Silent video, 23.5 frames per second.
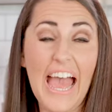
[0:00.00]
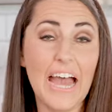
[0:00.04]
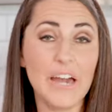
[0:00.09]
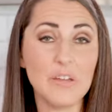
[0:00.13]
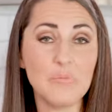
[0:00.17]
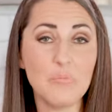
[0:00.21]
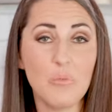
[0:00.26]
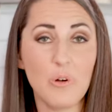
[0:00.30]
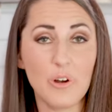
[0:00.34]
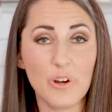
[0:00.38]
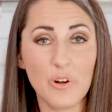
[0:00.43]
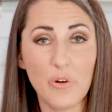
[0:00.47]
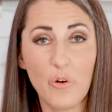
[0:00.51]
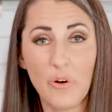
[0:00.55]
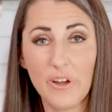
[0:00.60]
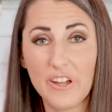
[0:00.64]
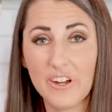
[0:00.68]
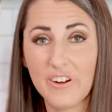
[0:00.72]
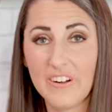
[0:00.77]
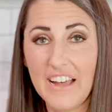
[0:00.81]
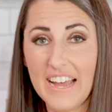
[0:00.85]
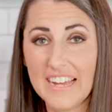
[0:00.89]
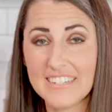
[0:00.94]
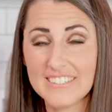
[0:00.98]
Add more
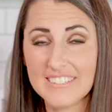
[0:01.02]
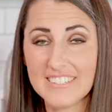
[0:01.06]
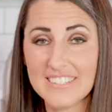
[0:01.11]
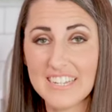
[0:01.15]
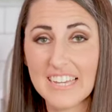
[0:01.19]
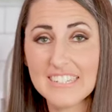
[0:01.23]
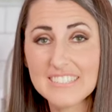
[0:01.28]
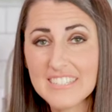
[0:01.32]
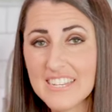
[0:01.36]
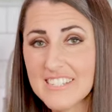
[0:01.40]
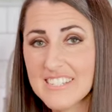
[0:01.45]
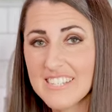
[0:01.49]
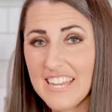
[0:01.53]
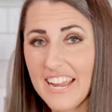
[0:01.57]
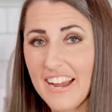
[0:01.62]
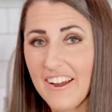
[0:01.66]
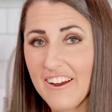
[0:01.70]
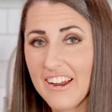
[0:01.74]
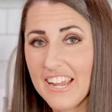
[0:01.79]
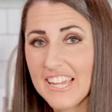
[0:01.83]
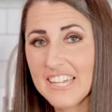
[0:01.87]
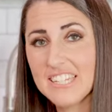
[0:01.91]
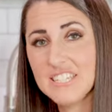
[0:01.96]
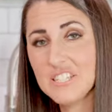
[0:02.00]
oil as
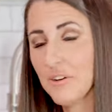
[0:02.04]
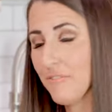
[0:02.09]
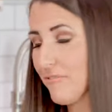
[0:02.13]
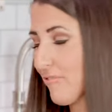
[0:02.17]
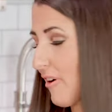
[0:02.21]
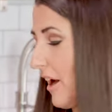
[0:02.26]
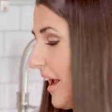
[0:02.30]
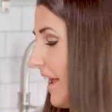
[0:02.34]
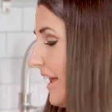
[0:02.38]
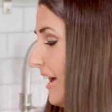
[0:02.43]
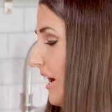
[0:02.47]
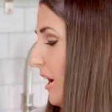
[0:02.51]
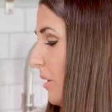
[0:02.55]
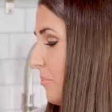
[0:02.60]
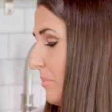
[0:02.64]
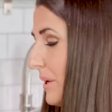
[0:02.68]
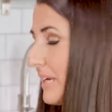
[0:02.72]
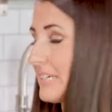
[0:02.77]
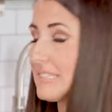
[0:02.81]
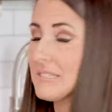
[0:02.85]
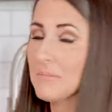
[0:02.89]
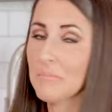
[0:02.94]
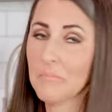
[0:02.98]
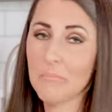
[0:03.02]
necessary to fry up
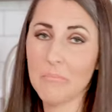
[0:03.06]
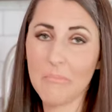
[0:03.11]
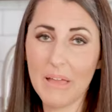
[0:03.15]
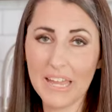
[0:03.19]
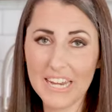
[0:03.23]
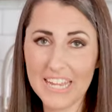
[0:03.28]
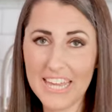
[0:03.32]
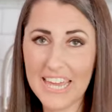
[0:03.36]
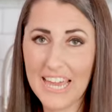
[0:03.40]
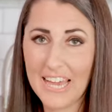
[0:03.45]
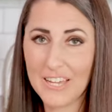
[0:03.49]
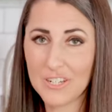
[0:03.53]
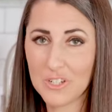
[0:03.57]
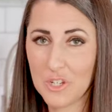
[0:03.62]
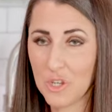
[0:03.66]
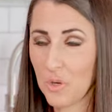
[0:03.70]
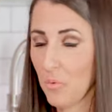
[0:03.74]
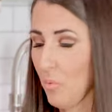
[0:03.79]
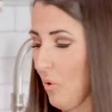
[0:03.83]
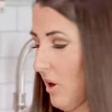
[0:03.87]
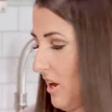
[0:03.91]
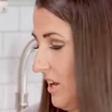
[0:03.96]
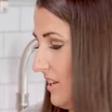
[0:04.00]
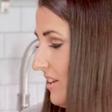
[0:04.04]
as many as
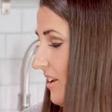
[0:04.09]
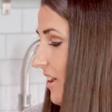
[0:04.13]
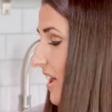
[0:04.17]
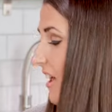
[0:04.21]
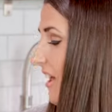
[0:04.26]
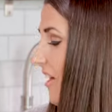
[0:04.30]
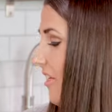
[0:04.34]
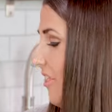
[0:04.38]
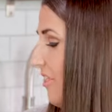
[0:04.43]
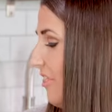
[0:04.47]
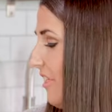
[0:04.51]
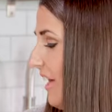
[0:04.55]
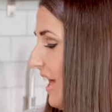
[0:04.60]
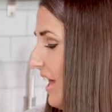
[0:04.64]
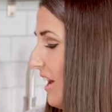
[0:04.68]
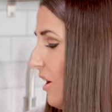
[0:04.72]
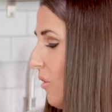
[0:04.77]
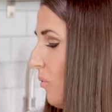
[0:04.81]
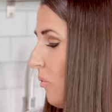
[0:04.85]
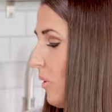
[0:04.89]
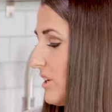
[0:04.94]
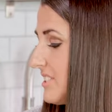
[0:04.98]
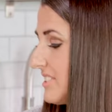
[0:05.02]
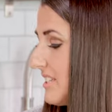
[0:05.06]
you want.
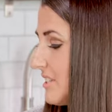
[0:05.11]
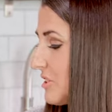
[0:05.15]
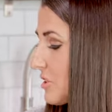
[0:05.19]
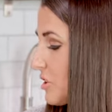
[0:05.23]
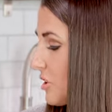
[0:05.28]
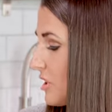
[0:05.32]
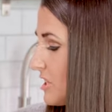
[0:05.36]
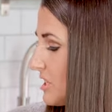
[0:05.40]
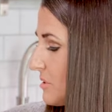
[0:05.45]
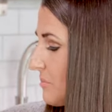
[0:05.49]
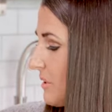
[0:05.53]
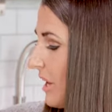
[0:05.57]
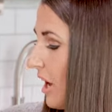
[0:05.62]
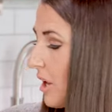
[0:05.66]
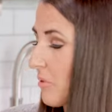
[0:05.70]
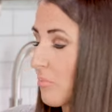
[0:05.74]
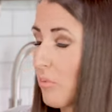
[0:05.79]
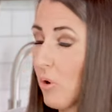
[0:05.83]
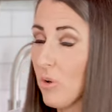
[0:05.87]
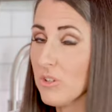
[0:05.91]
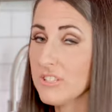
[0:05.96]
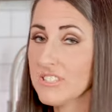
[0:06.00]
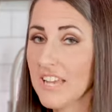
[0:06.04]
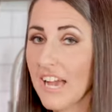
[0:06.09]
Then, once it's crispy on
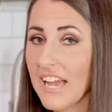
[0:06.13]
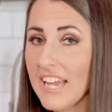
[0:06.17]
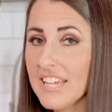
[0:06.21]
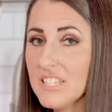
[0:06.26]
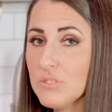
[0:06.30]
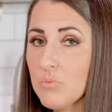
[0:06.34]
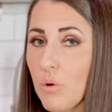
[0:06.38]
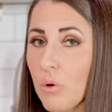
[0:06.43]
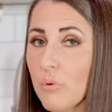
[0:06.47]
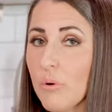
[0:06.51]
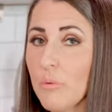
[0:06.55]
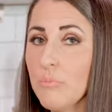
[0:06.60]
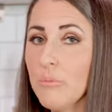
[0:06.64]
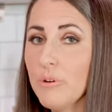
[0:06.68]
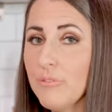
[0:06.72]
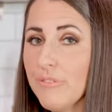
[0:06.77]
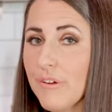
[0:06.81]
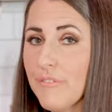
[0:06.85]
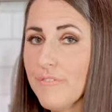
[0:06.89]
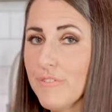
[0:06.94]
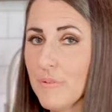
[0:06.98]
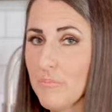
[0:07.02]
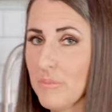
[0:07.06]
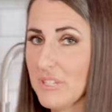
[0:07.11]
both sides, we'll remove
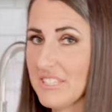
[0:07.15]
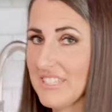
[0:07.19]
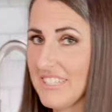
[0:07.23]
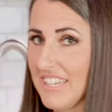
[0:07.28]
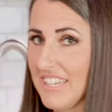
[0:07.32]
it from the